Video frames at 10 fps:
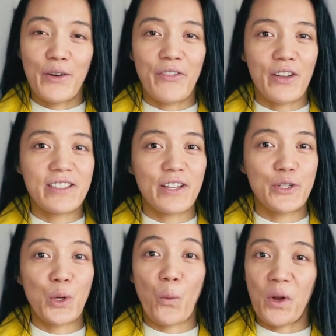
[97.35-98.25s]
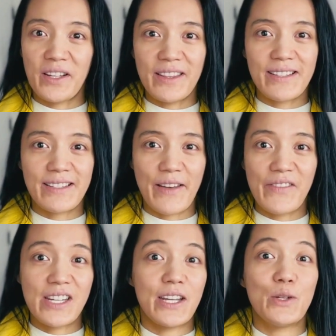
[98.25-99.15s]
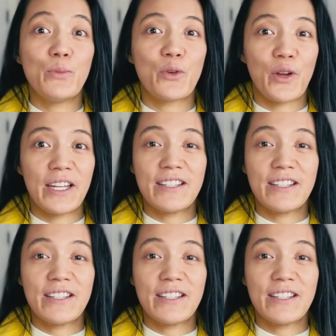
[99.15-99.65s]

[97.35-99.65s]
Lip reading: falls under one of the 7 enumerated